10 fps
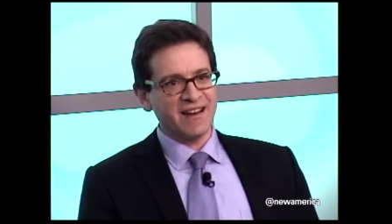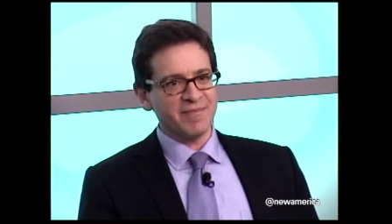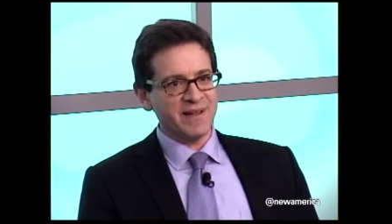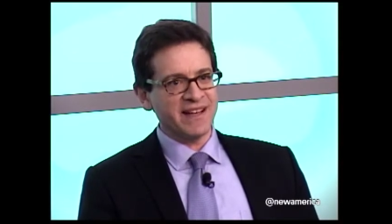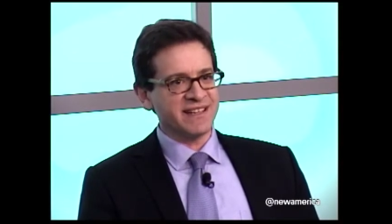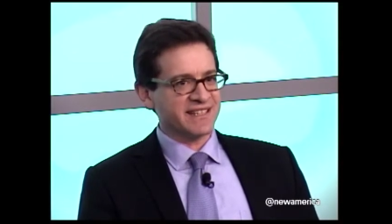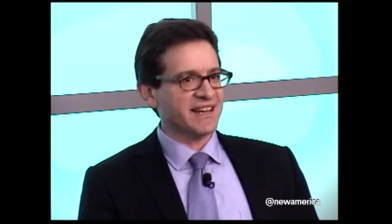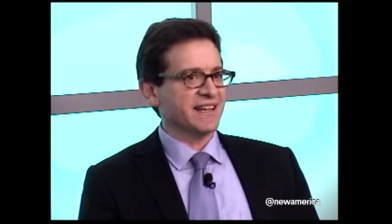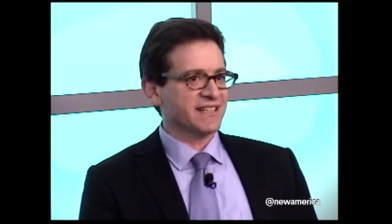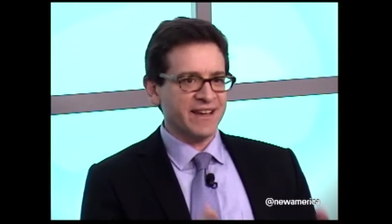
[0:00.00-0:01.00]
are being
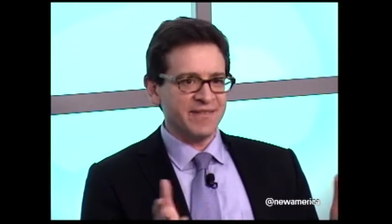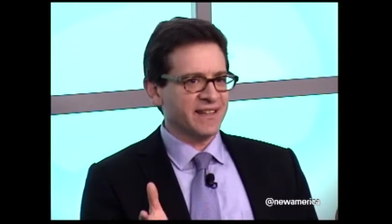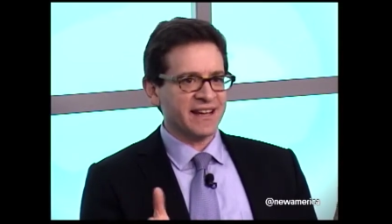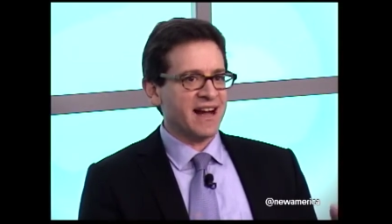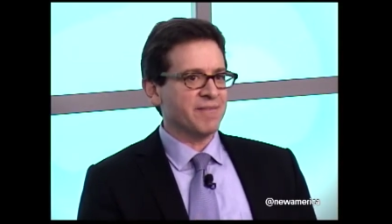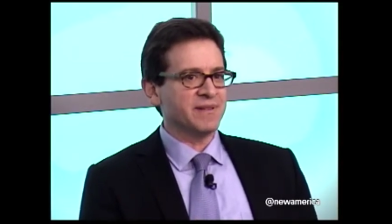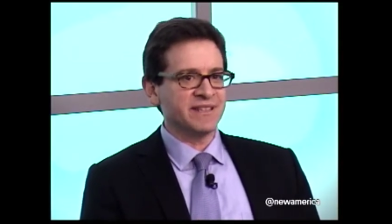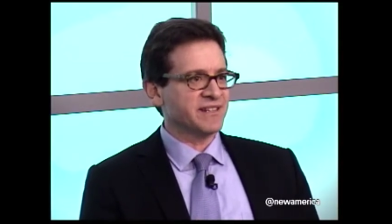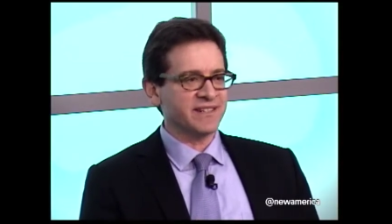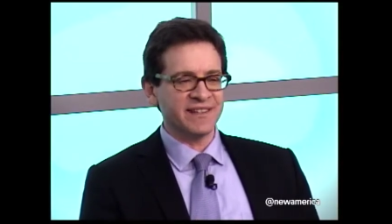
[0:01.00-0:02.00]
discussed, given the
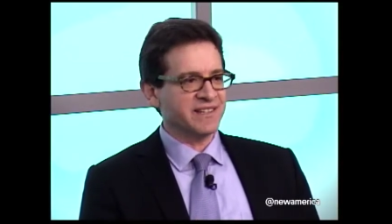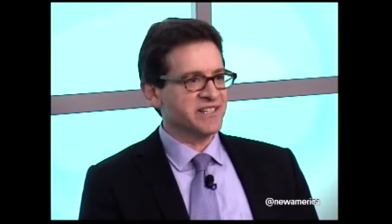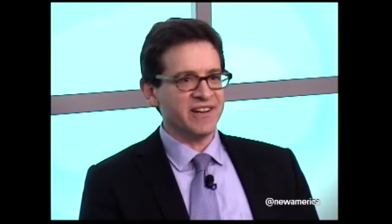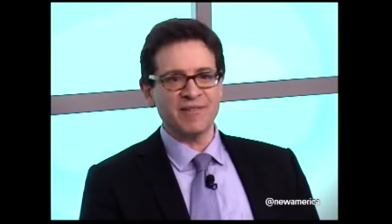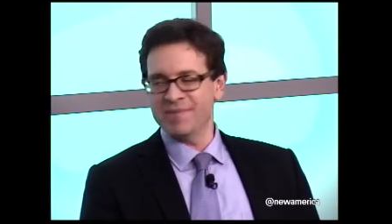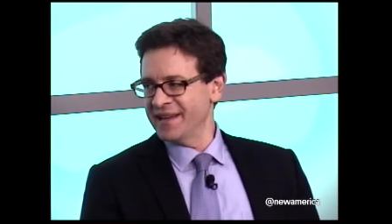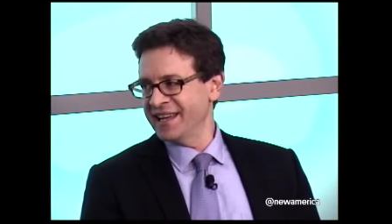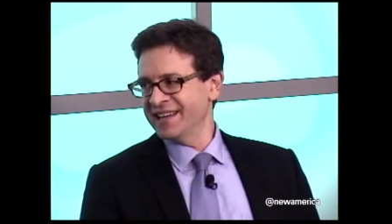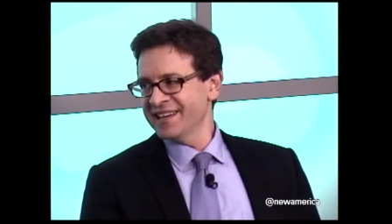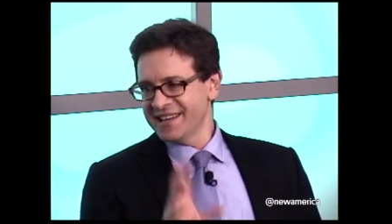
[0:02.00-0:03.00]
composition of the
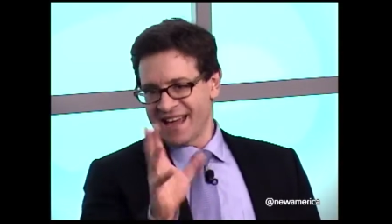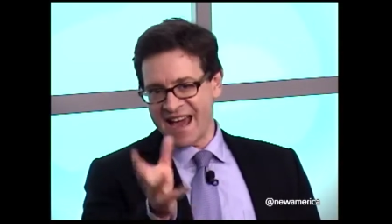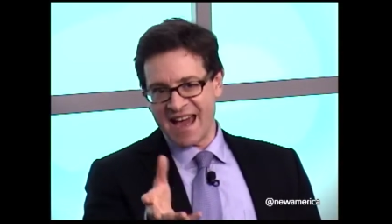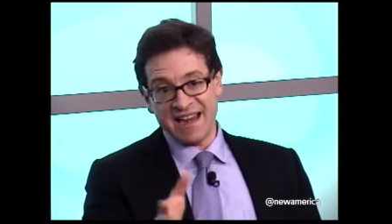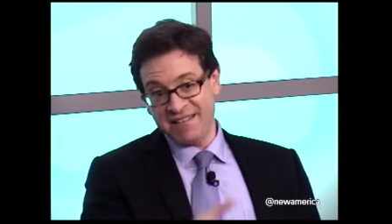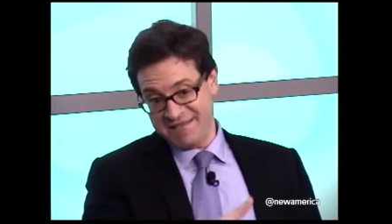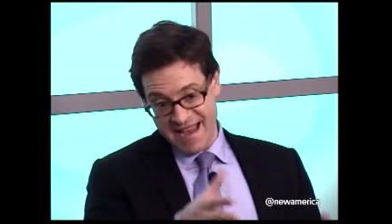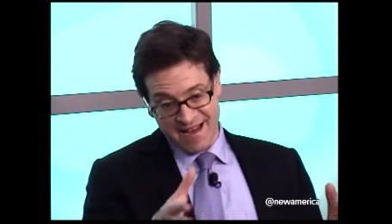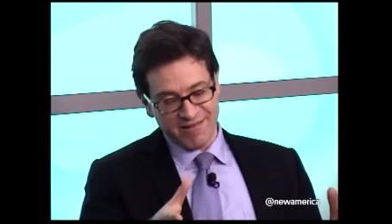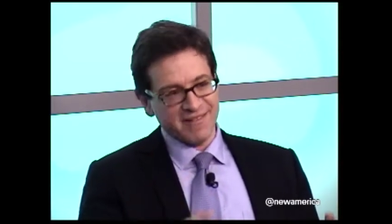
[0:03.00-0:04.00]
GOP and
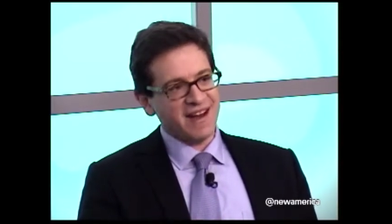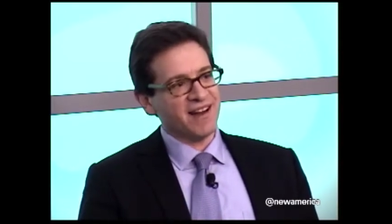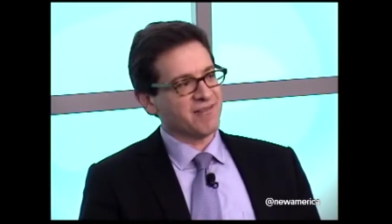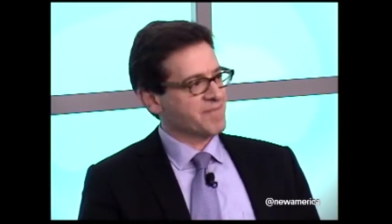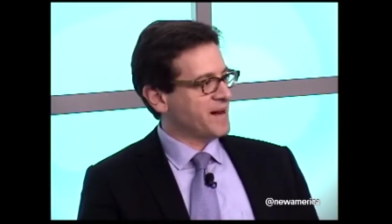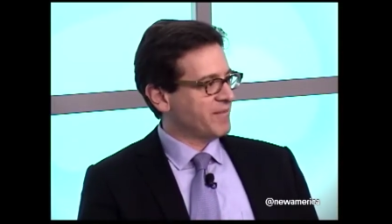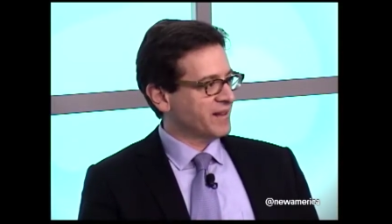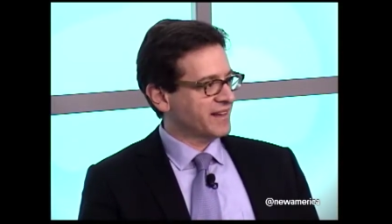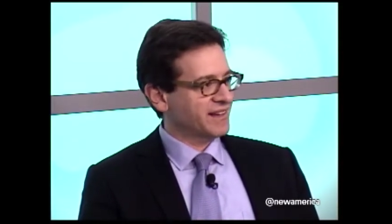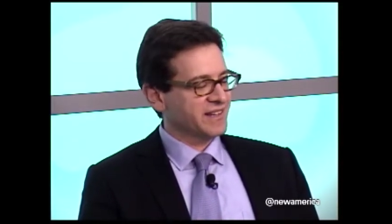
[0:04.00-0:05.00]
now
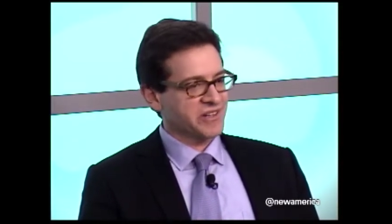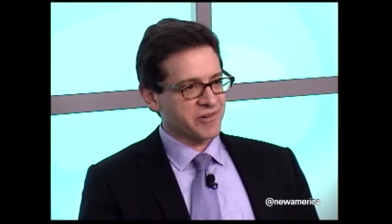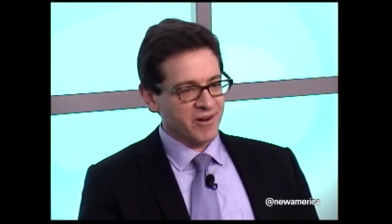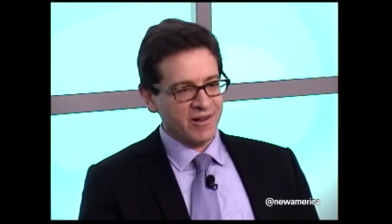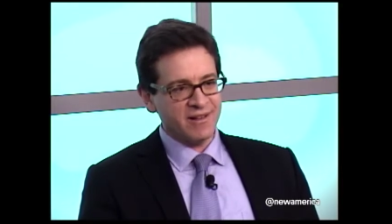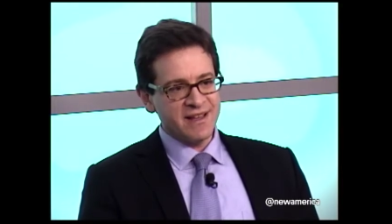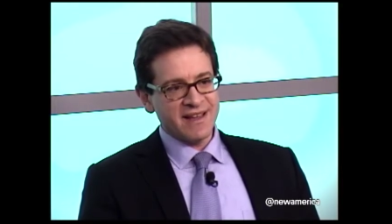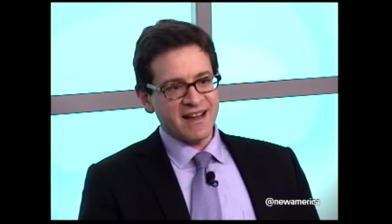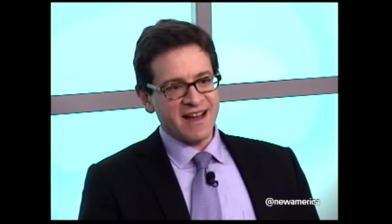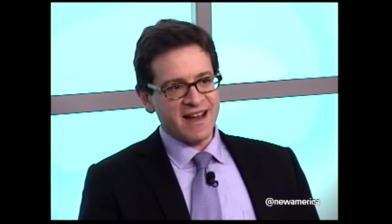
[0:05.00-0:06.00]
Republican control.
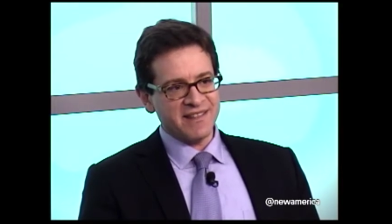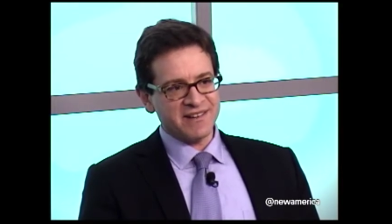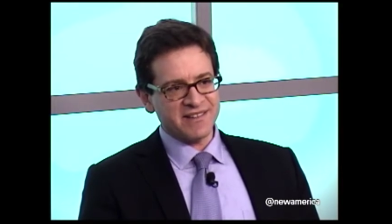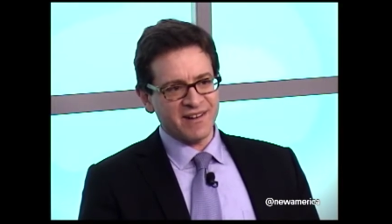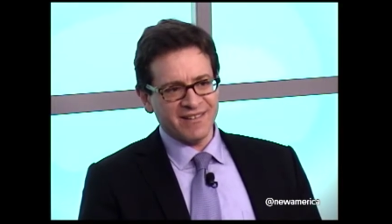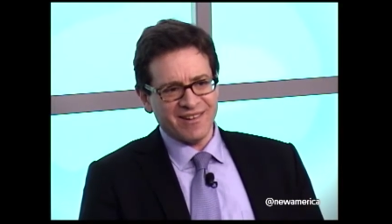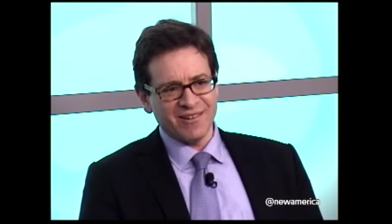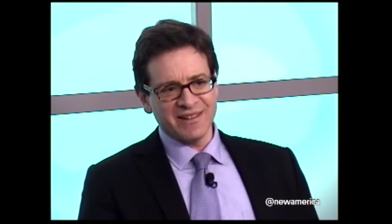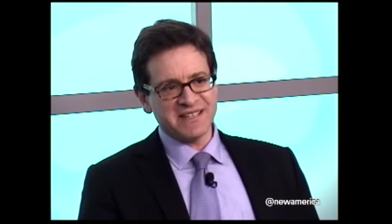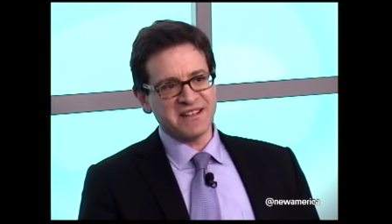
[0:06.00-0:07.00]
There's
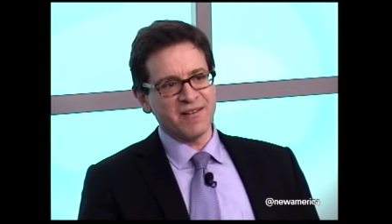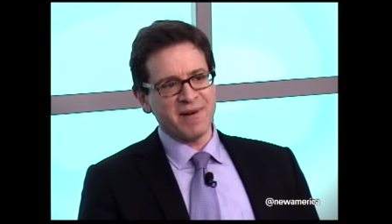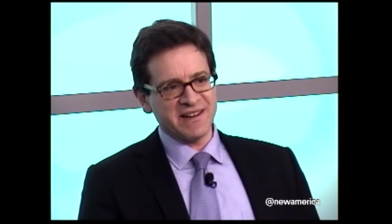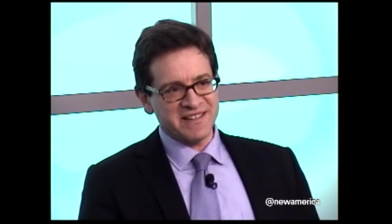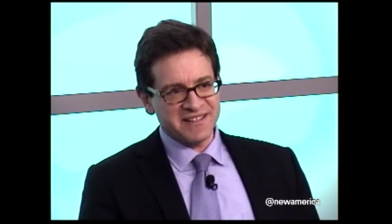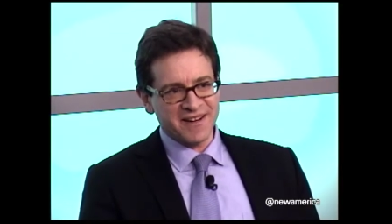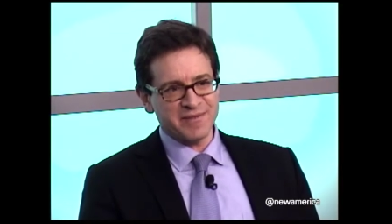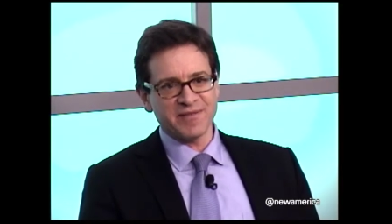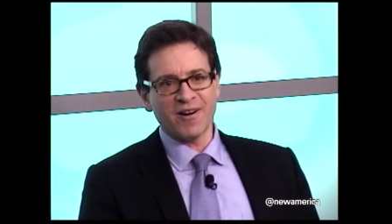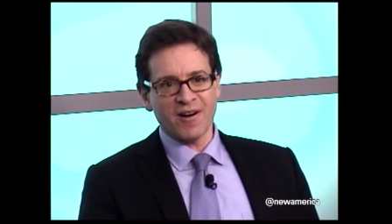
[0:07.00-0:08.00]
only so much in
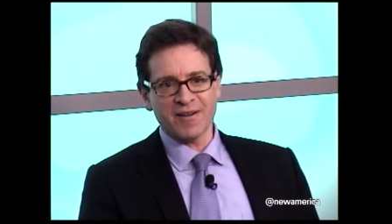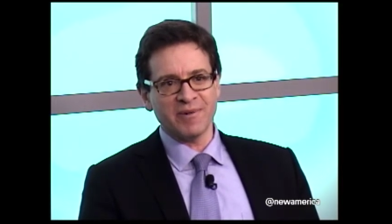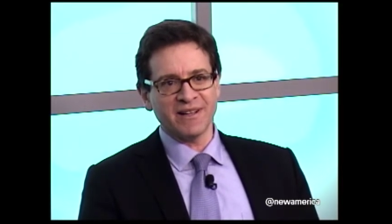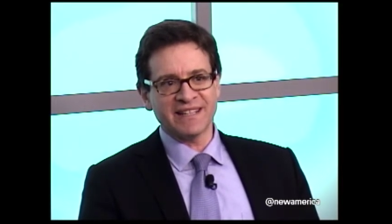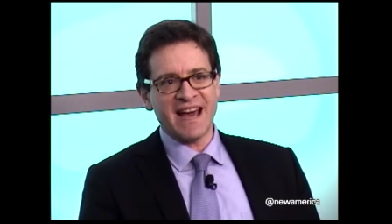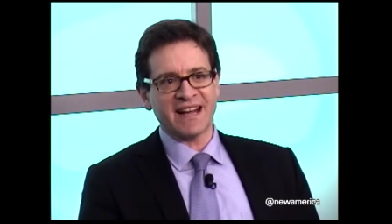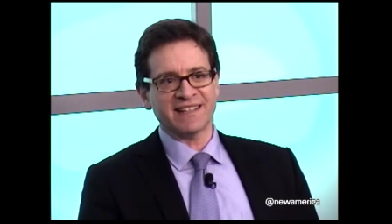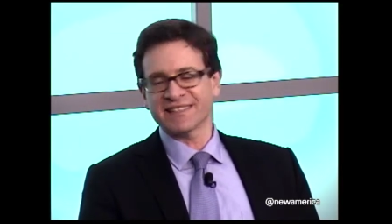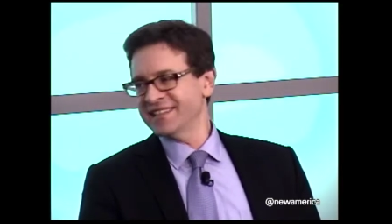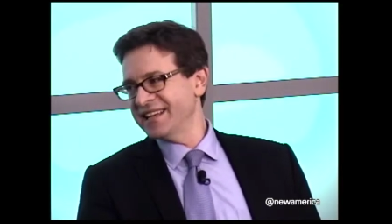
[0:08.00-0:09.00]
terms of hardball
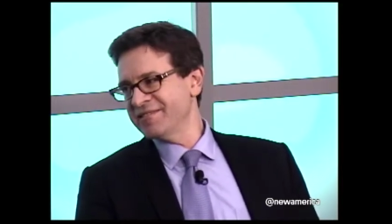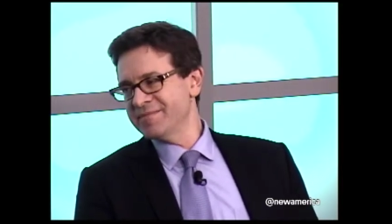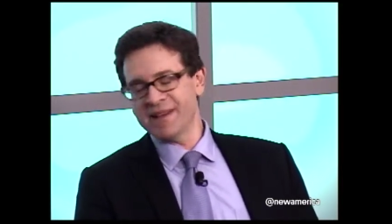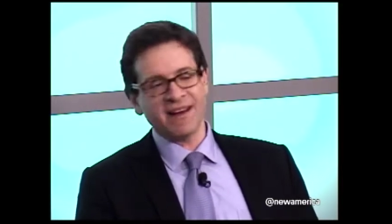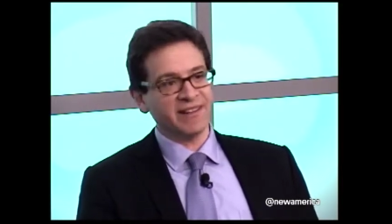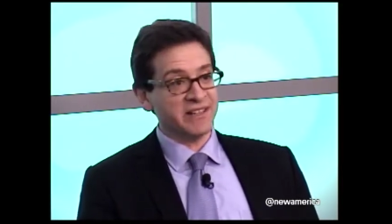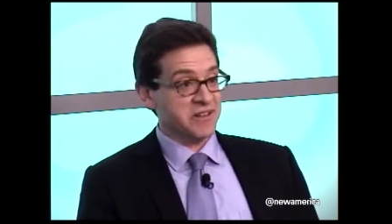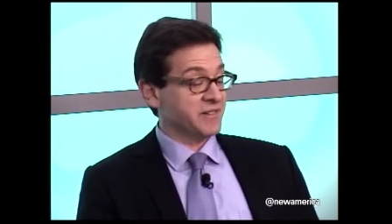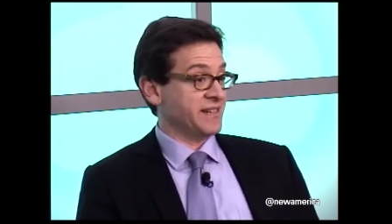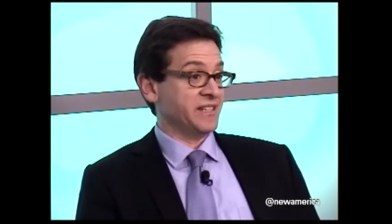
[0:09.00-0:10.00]
tactics that he would be able to
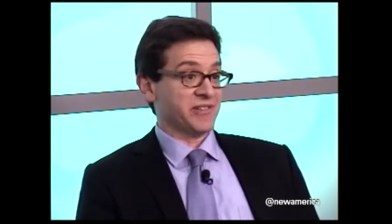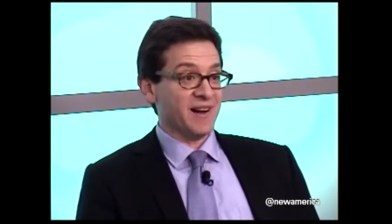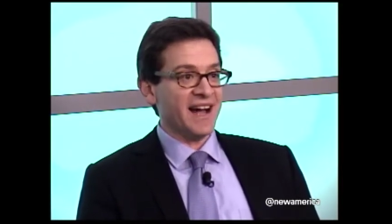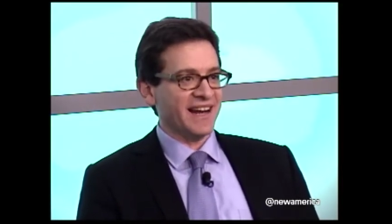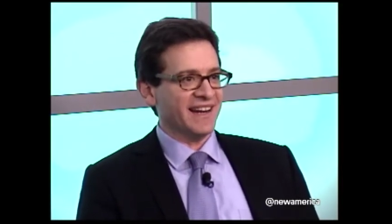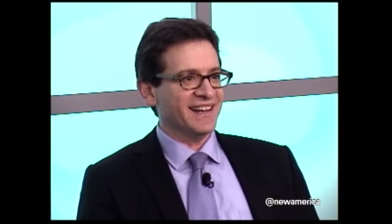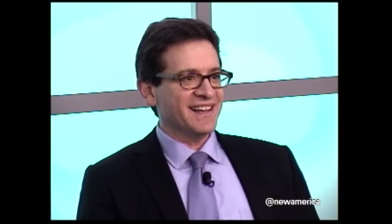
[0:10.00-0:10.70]
use, and he's tried it